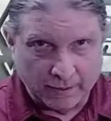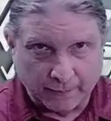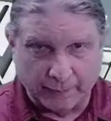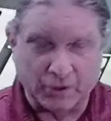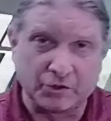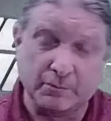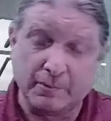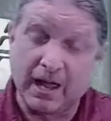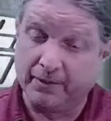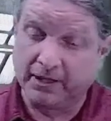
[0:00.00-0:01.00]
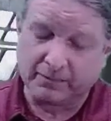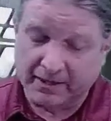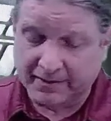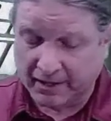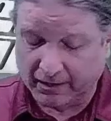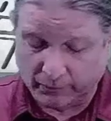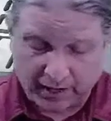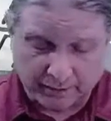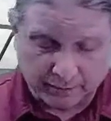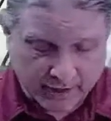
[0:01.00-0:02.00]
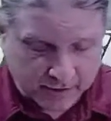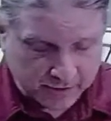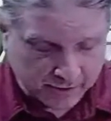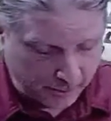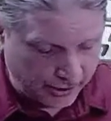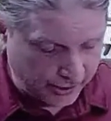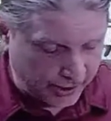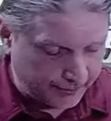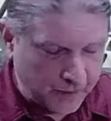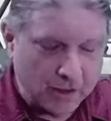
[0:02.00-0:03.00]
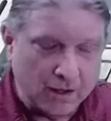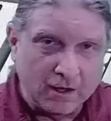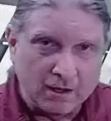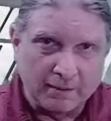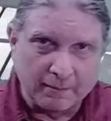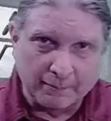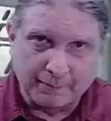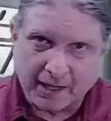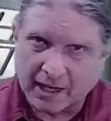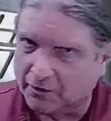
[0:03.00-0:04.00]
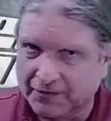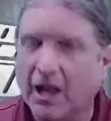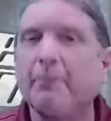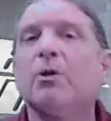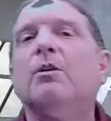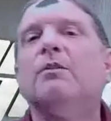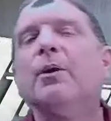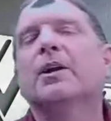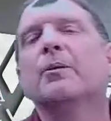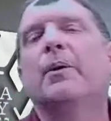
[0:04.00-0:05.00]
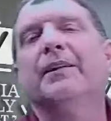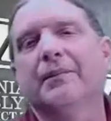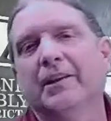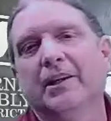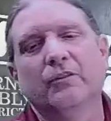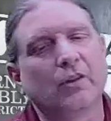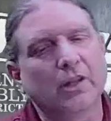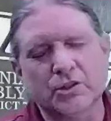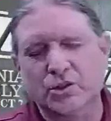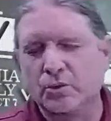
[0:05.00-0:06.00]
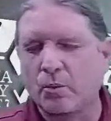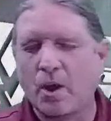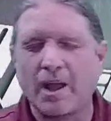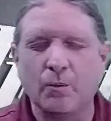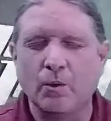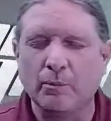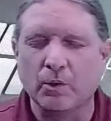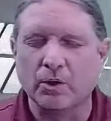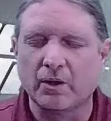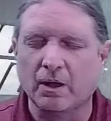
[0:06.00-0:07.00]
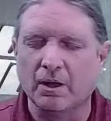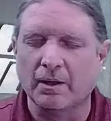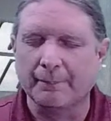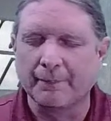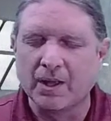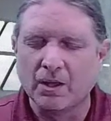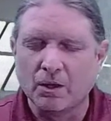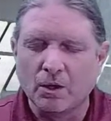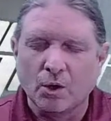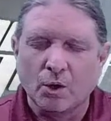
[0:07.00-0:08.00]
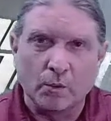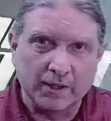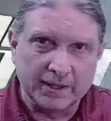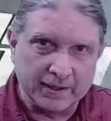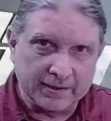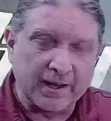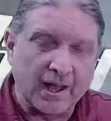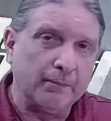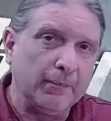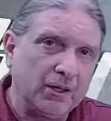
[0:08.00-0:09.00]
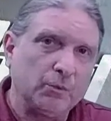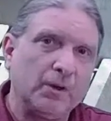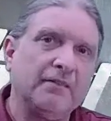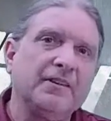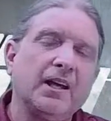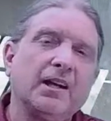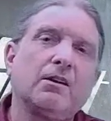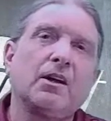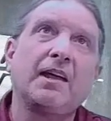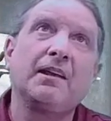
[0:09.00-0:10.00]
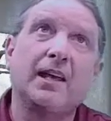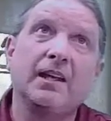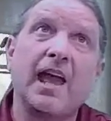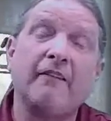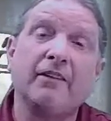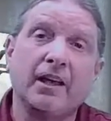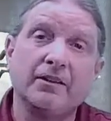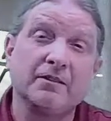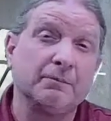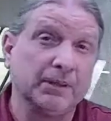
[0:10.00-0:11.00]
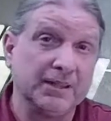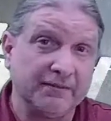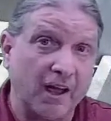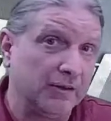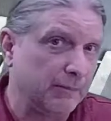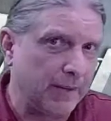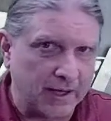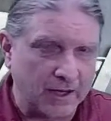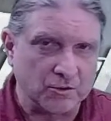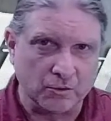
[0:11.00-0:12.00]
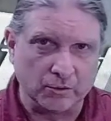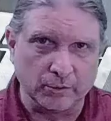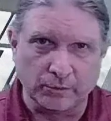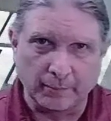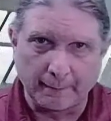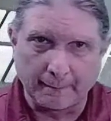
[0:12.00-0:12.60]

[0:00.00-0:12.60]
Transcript: which is too bad because my second rant was actually pretty good. But I don't think I'm going to avoid a rant again, so let's try it one more time. We are here tonight because we have yet again have a case of police violence make national news.